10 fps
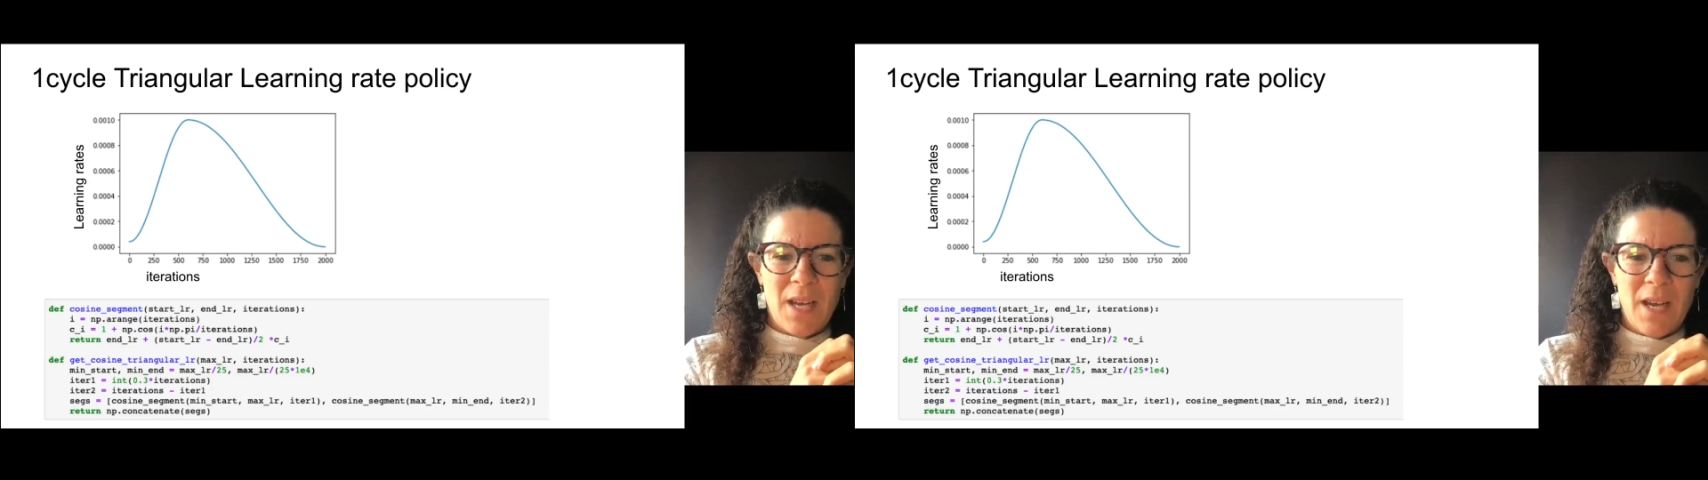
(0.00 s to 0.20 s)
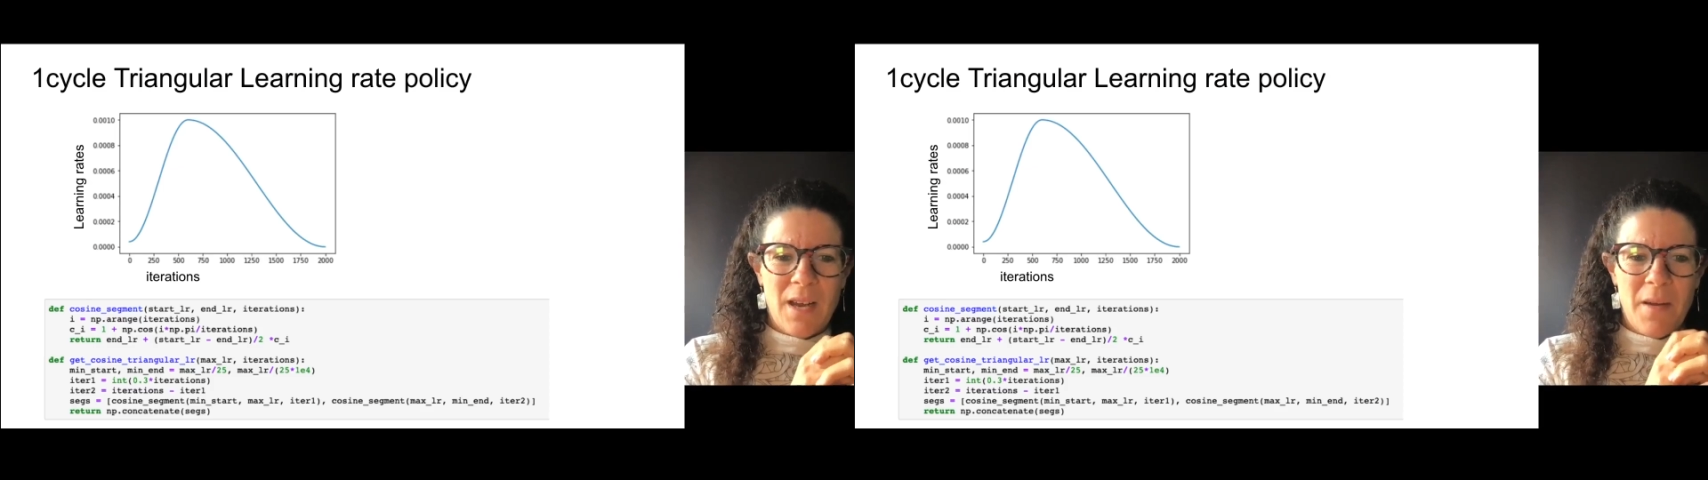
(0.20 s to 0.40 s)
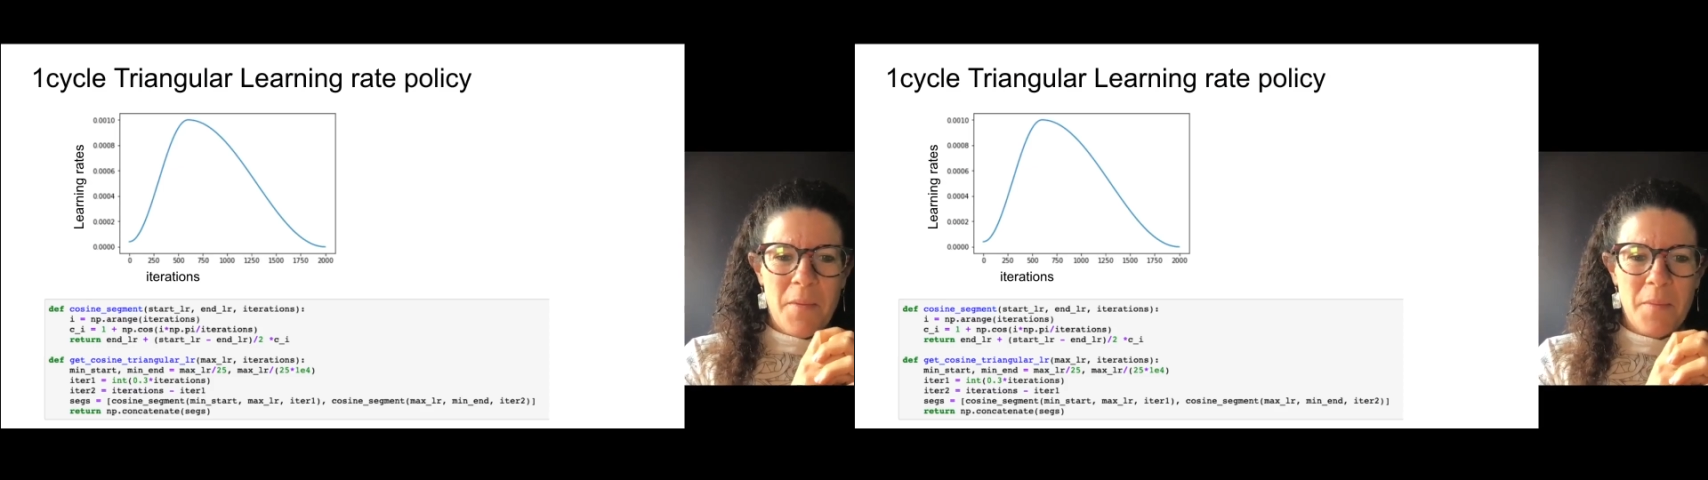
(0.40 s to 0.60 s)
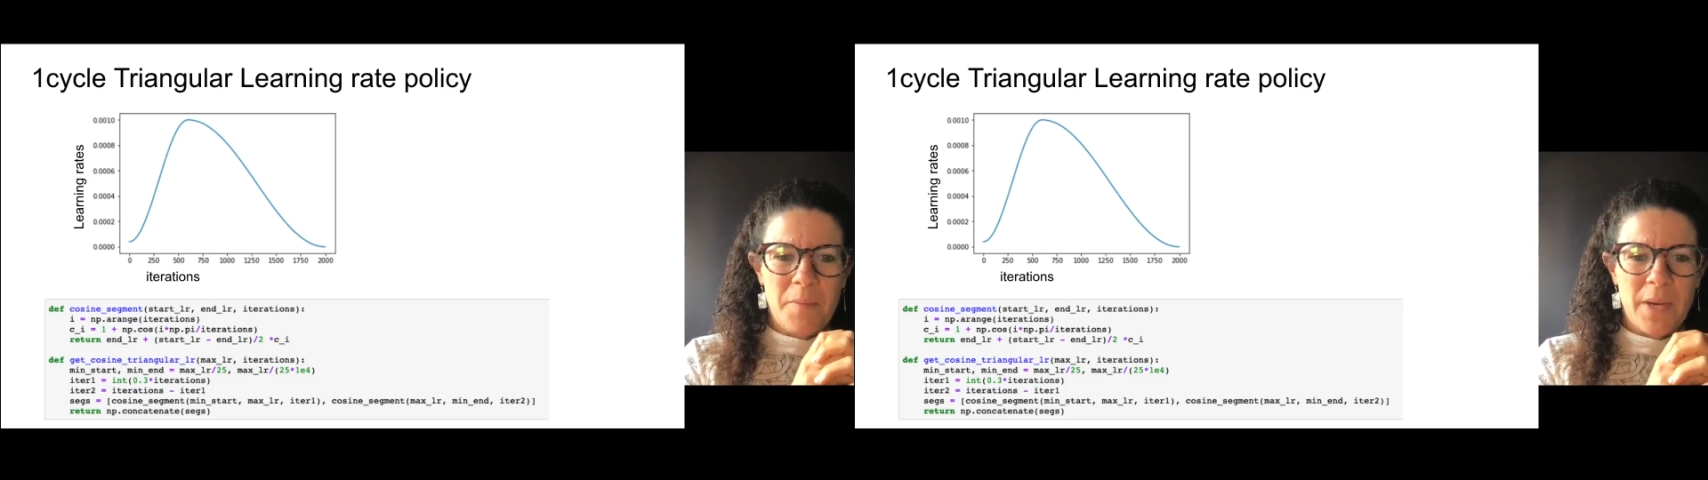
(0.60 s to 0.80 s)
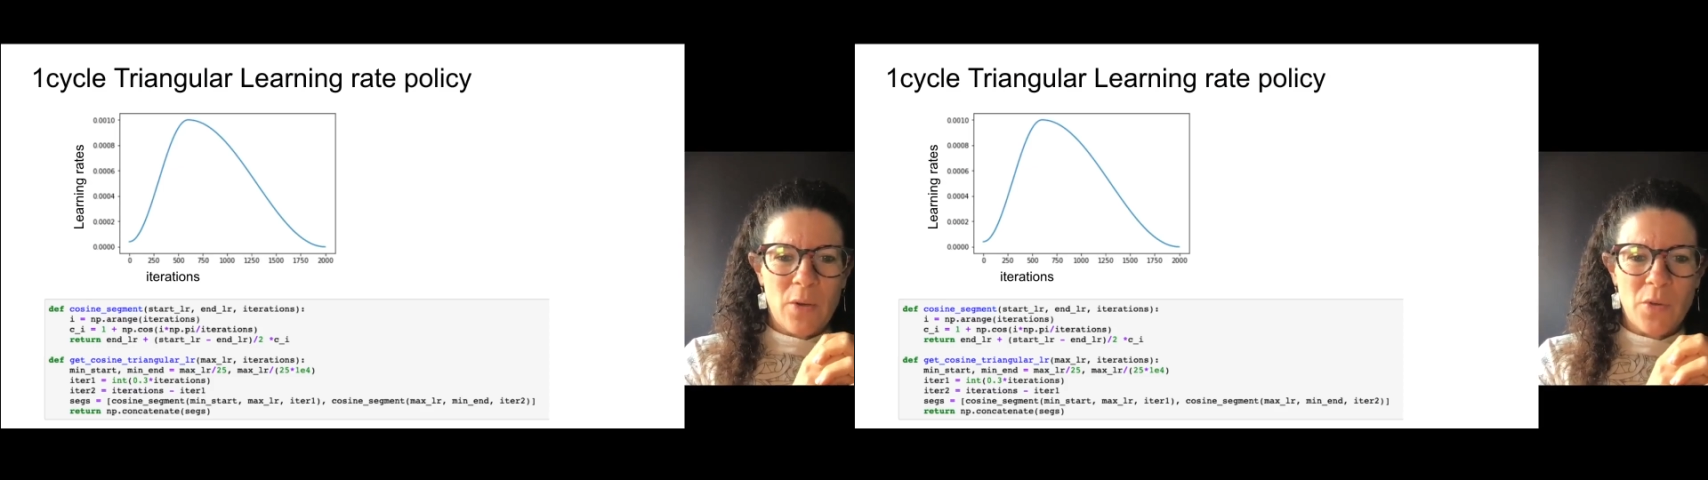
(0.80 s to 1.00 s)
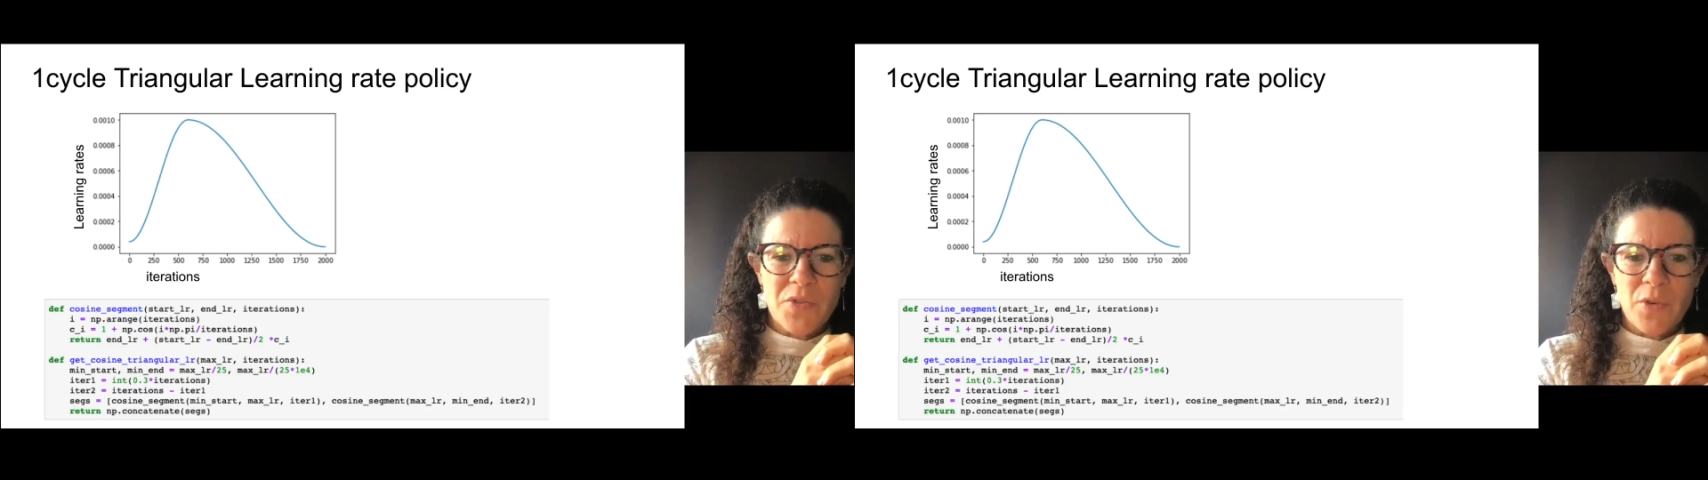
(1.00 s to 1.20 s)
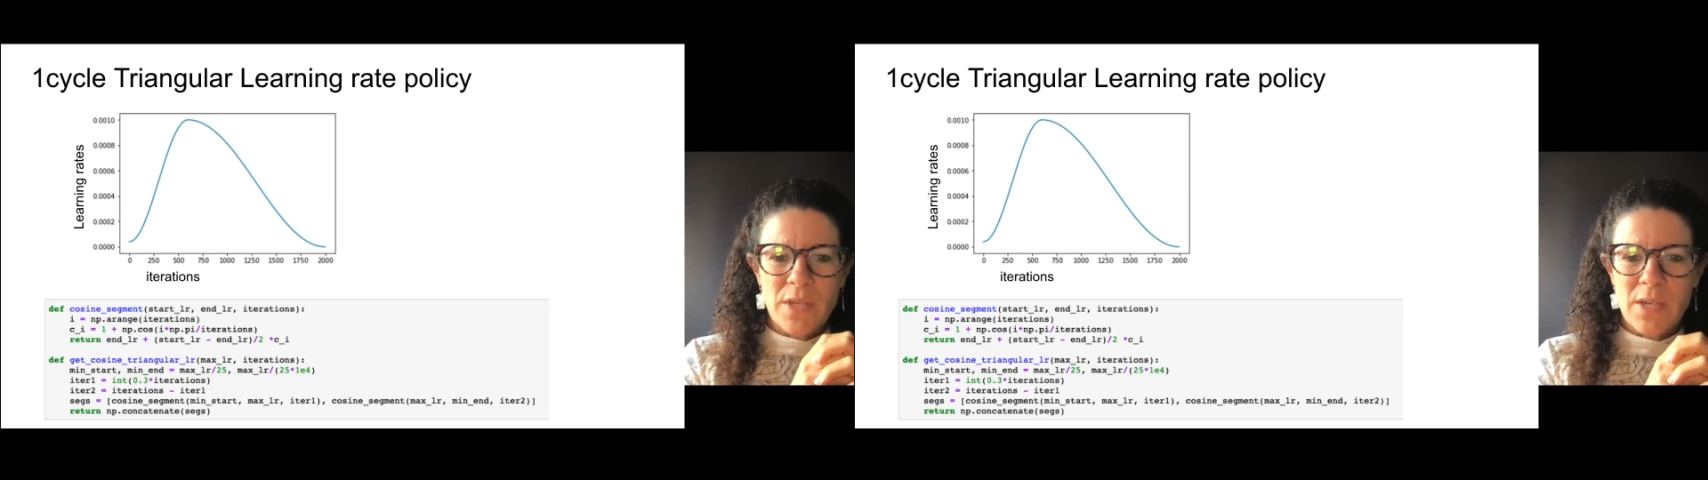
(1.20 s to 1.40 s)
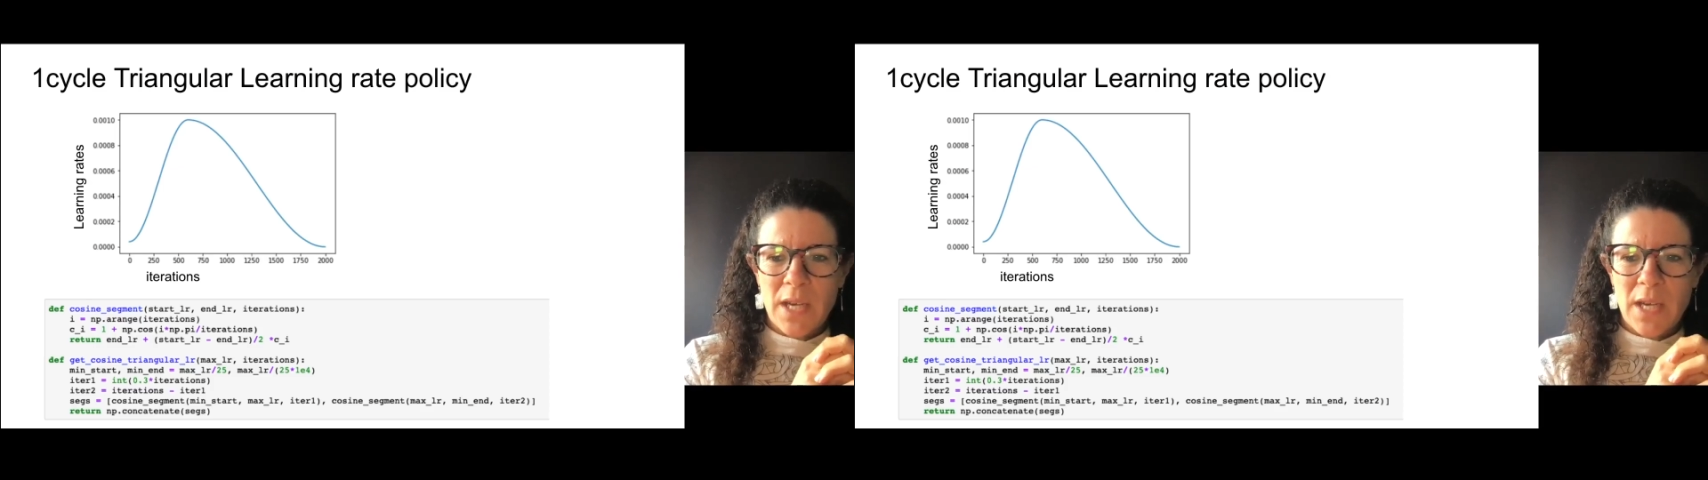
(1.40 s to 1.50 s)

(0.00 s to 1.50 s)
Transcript: But also it's